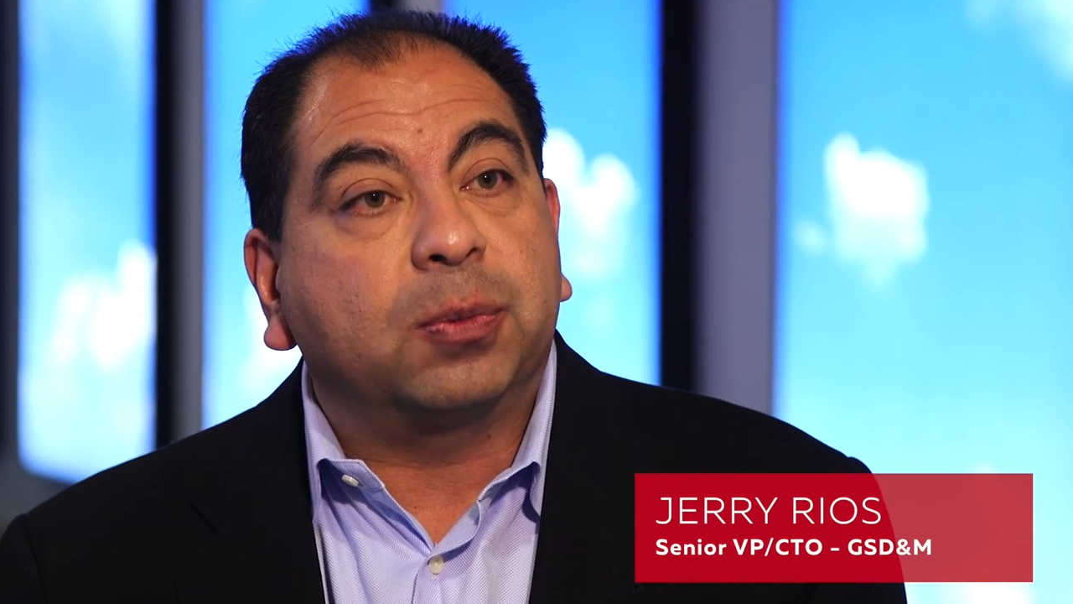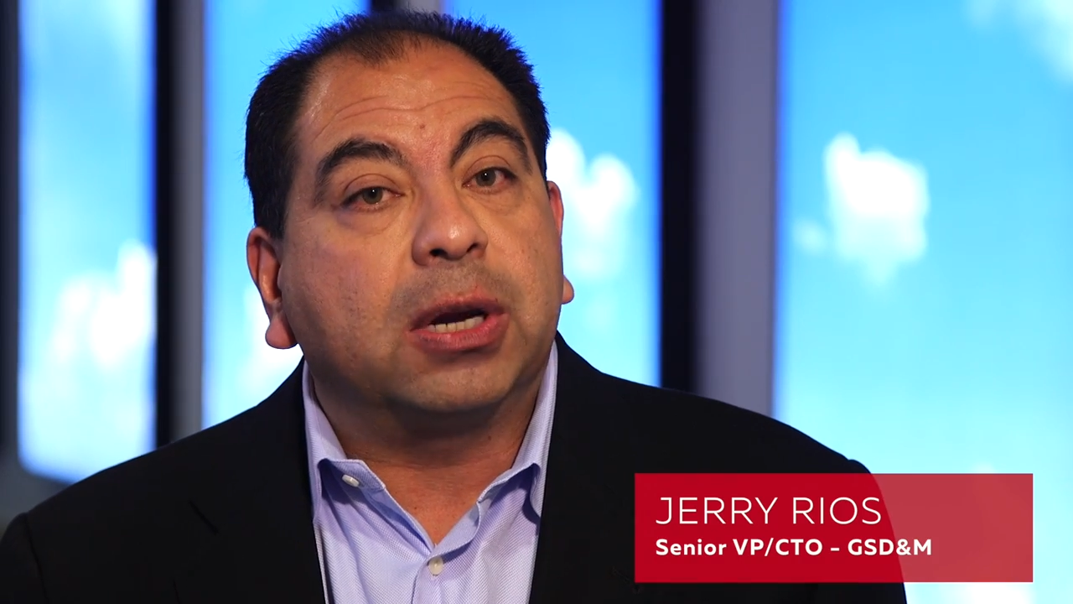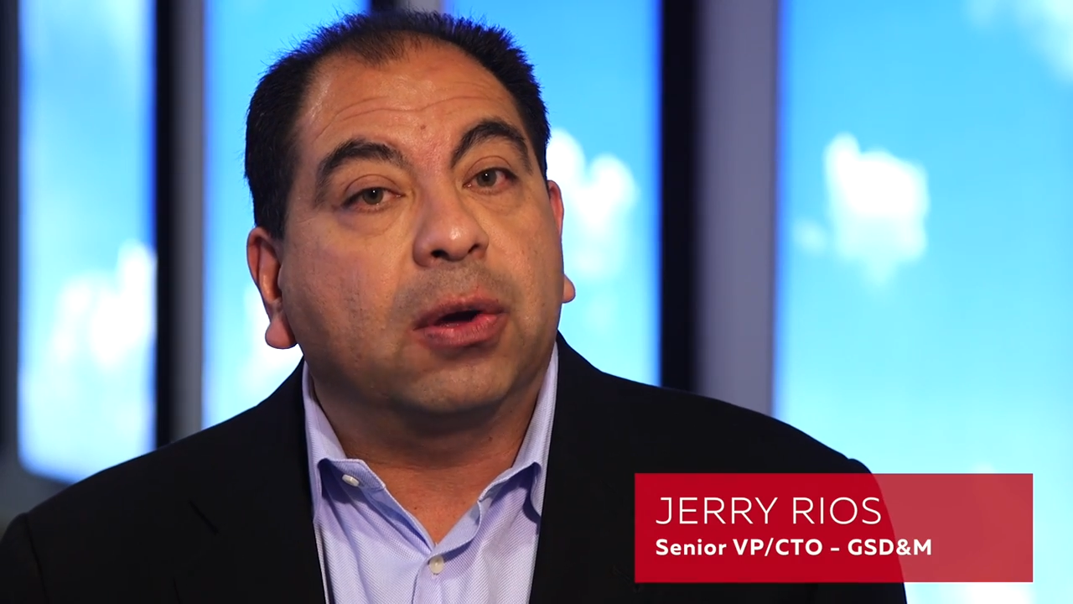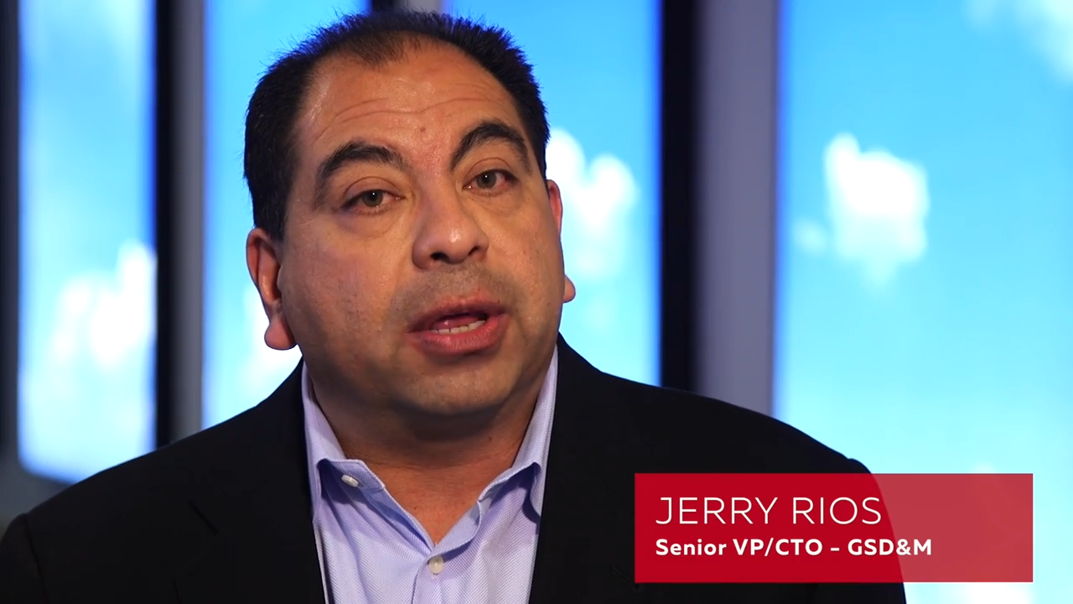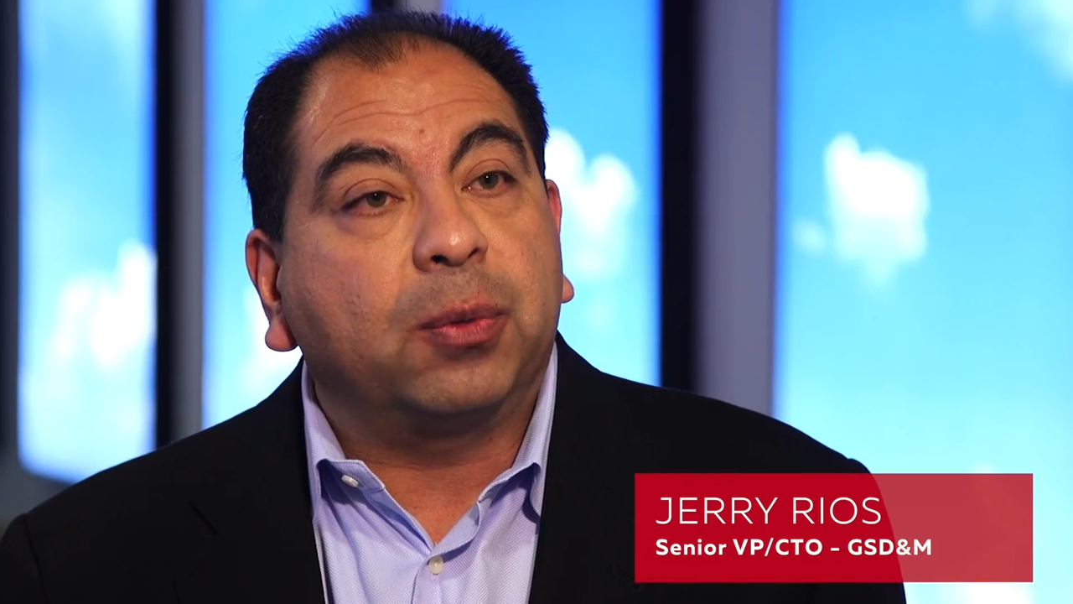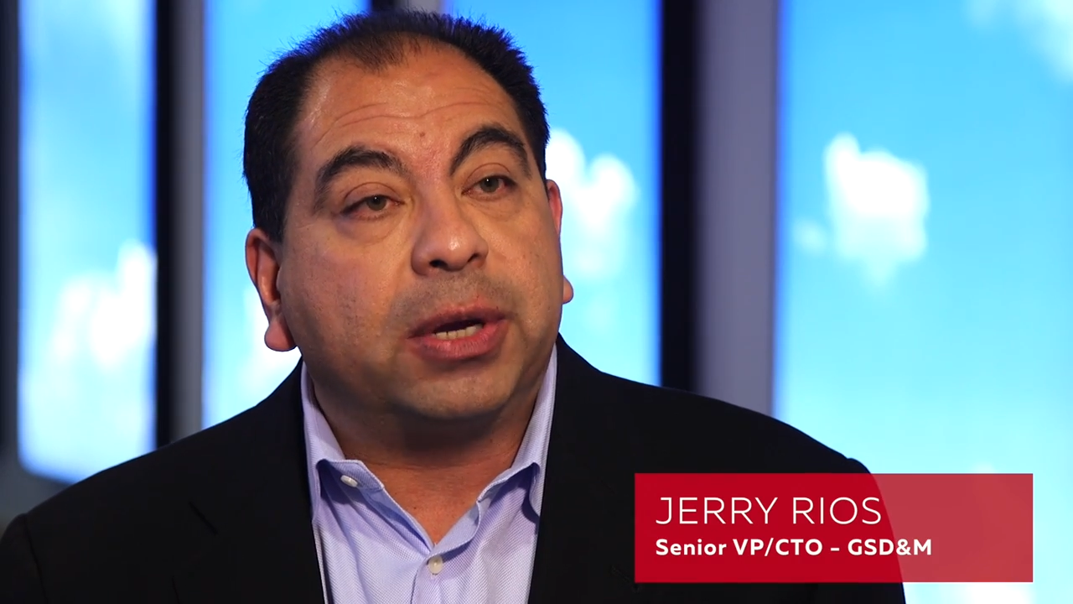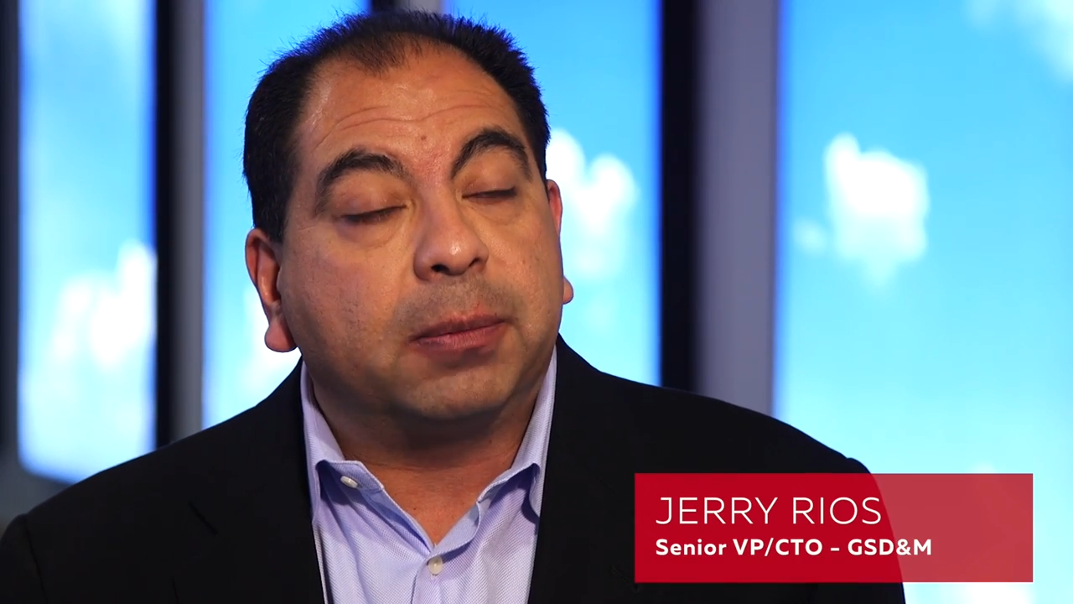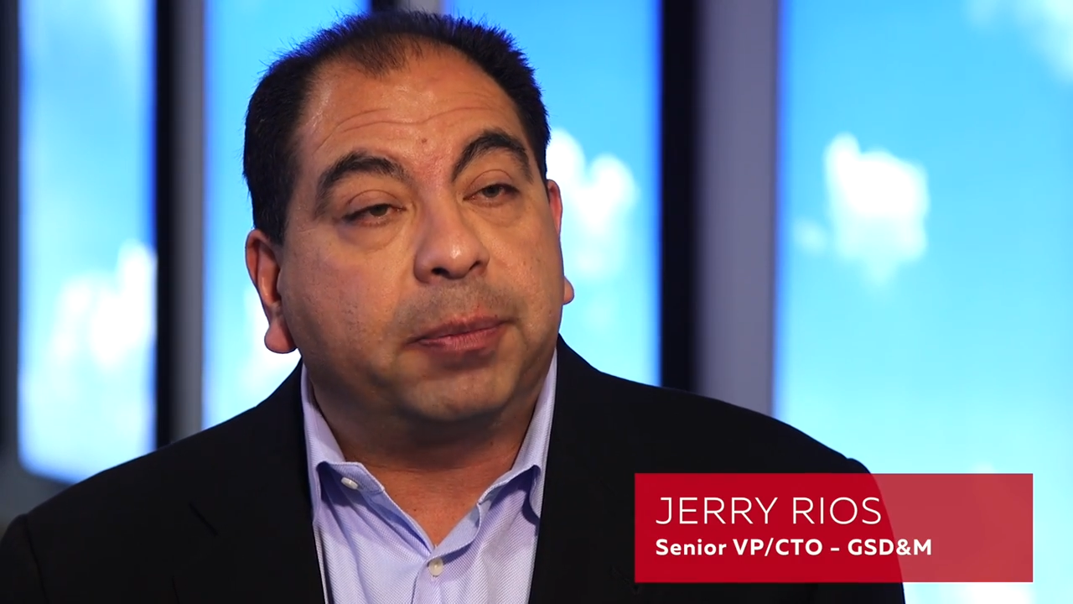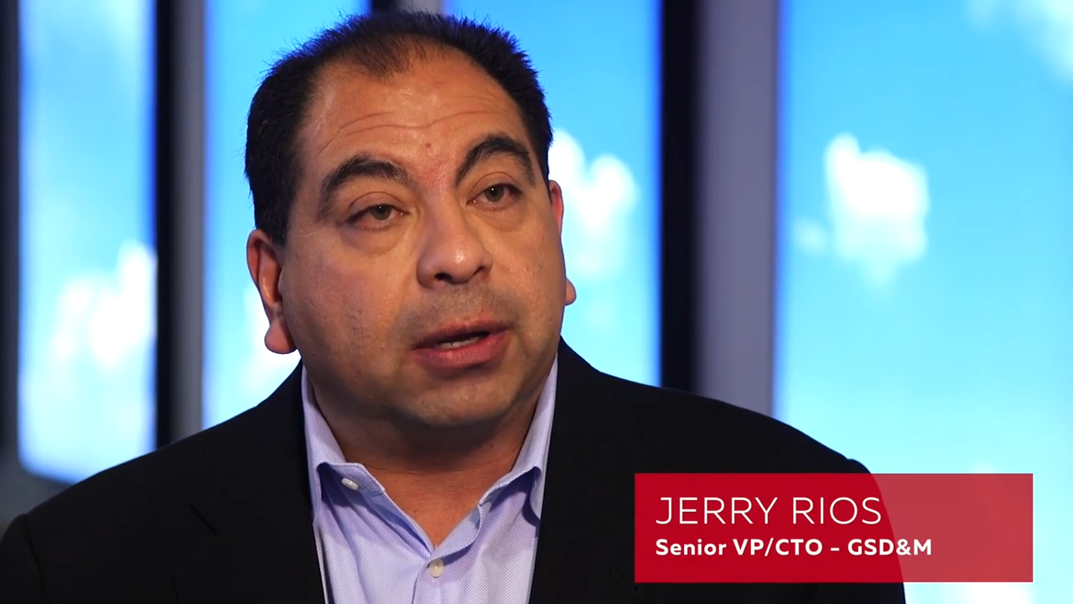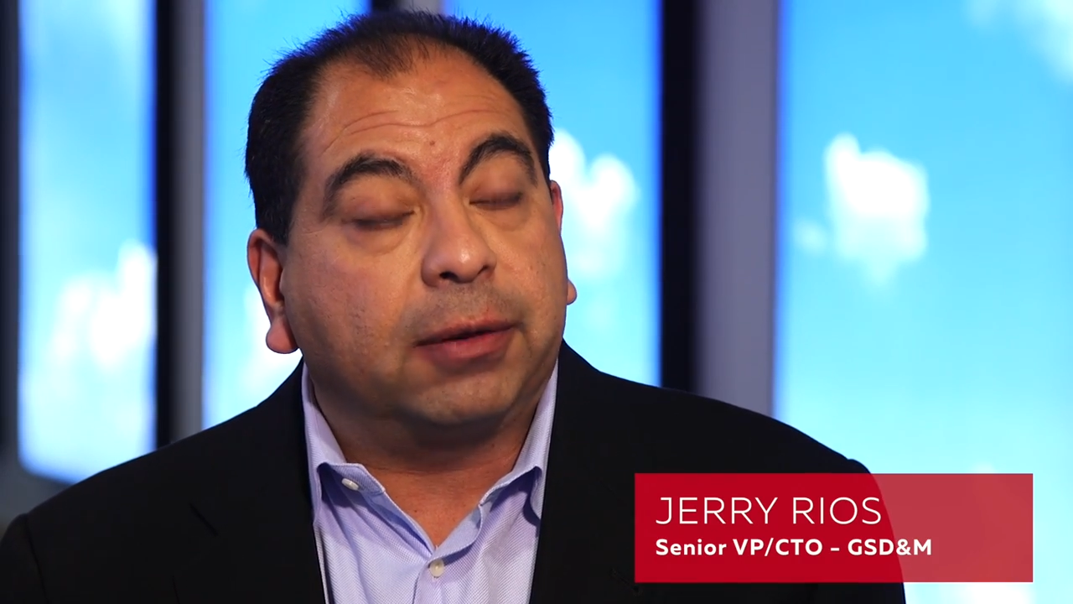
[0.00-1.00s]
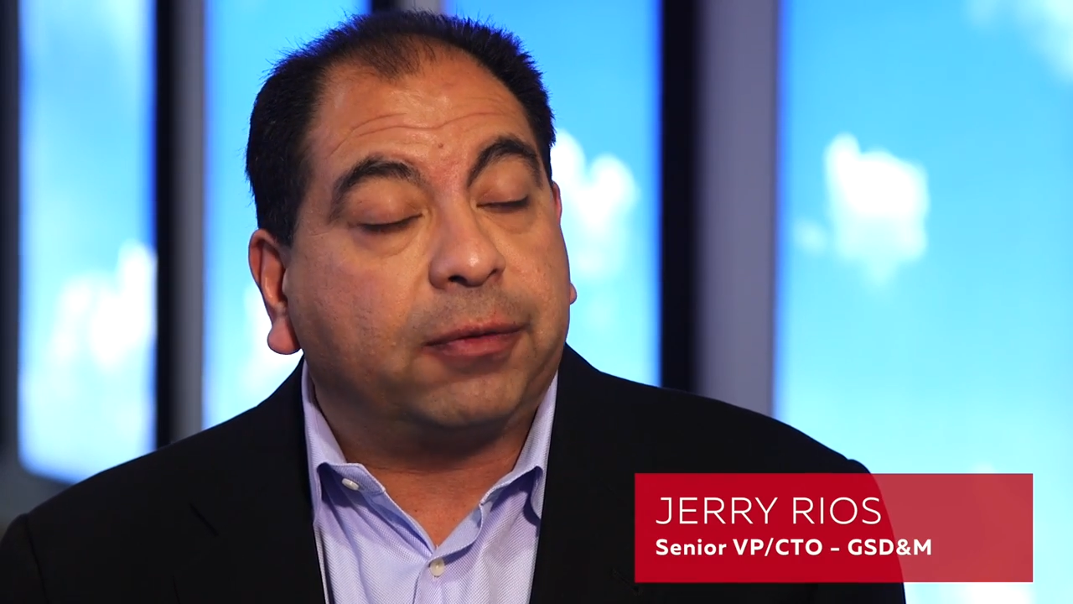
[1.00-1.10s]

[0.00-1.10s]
we know that we can build